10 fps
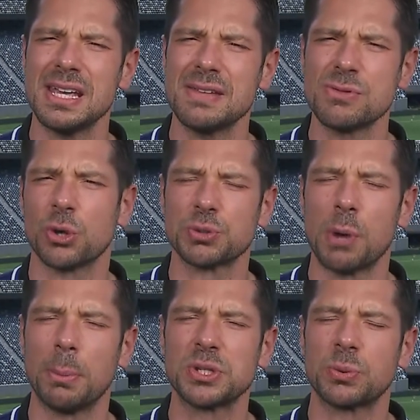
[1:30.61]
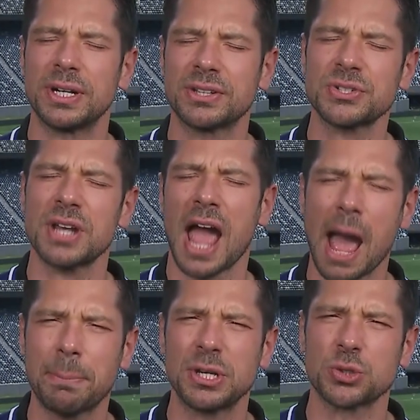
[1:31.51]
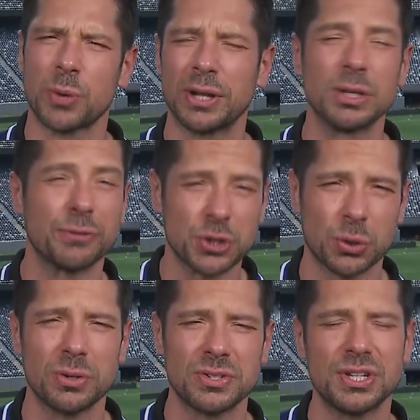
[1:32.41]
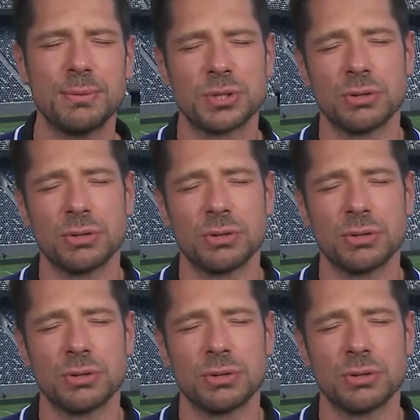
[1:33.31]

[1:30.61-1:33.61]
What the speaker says: in those moments when it doesn't happen as regularly for certain teams,